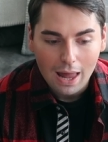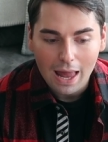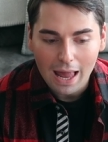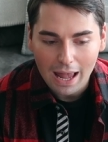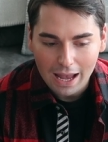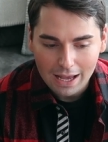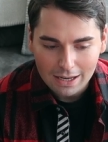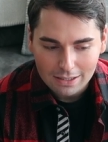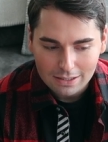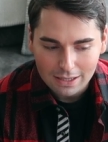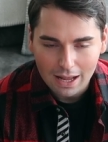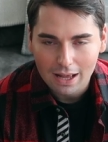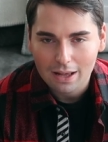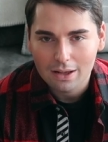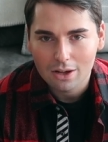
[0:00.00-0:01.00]
And
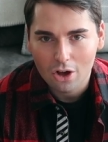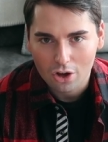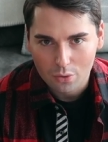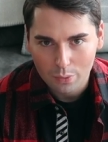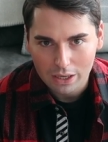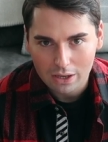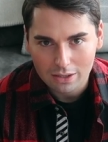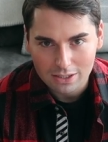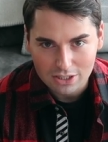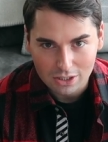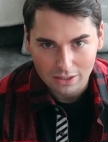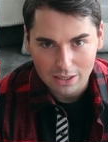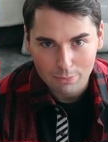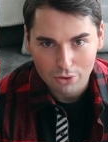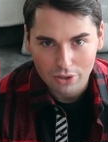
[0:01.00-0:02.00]
a quick
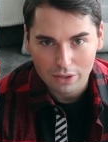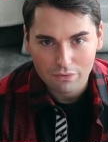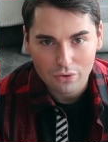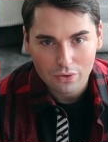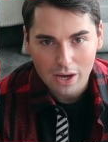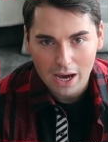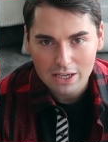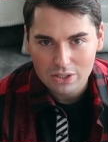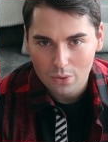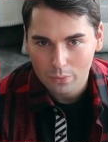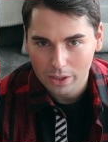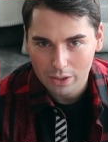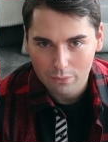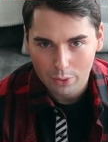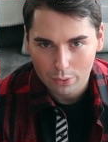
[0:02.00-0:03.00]
disclaimer, if you guys own
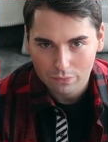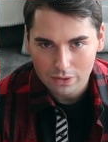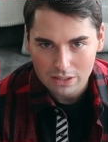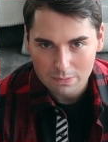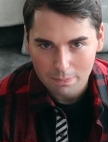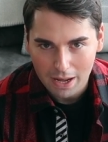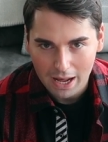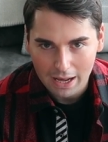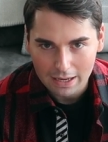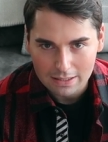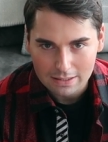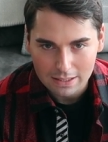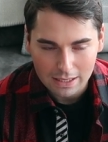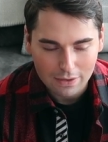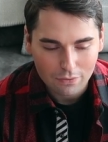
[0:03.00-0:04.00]
any one of these
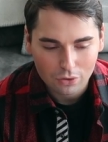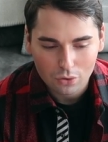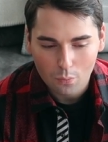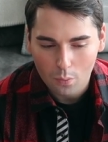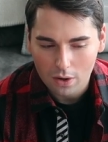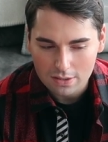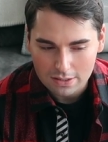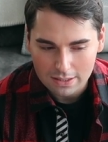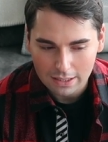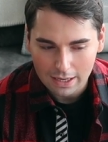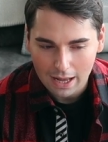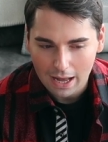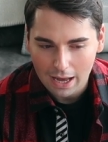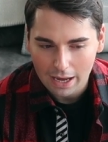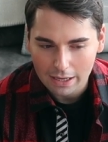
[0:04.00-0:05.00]
bags, even the ones that
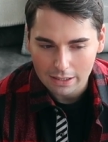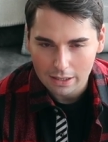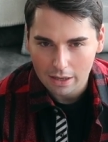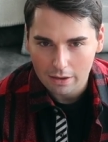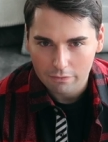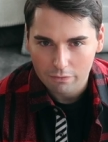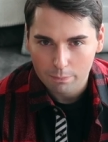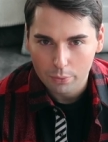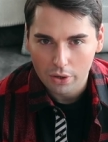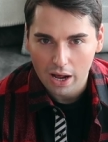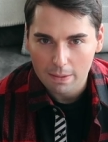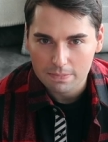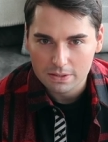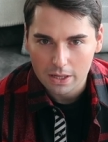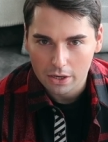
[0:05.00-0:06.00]
I give
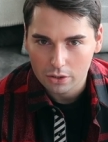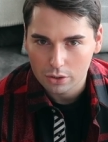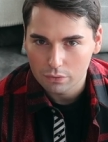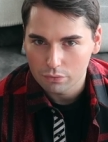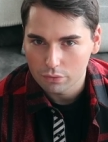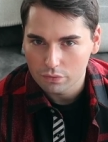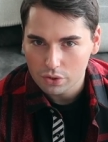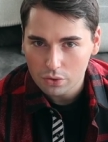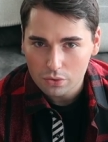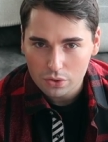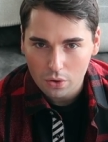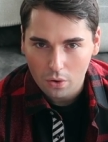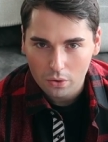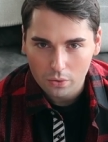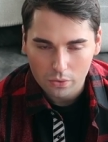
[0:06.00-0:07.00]
perhaps negative reviews
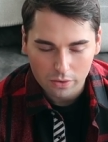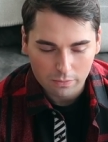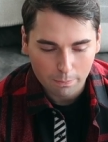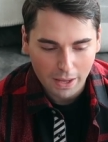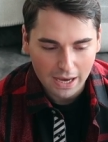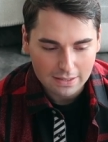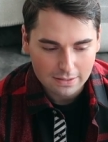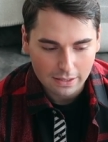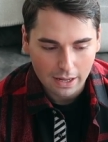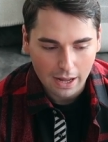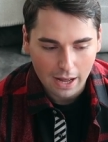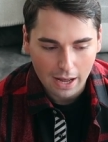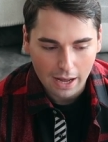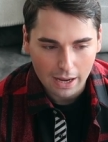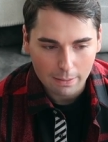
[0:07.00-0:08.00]
on or bags that
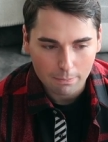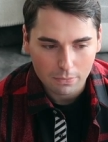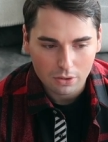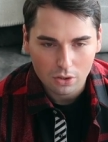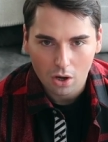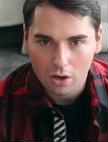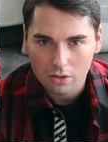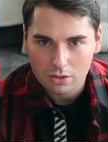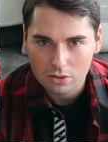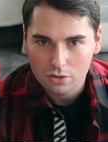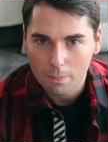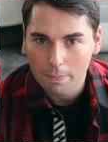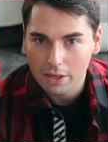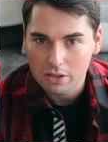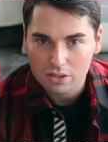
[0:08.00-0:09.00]
I'm not the
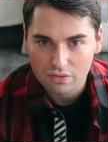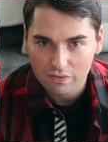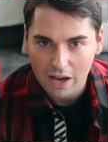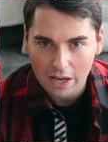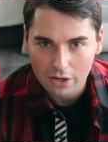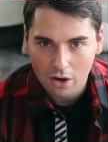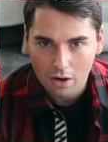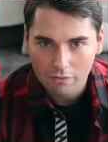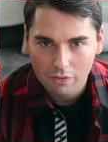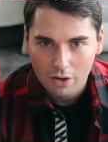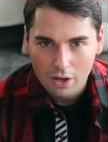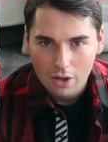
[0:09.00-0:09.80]
biggest fan of,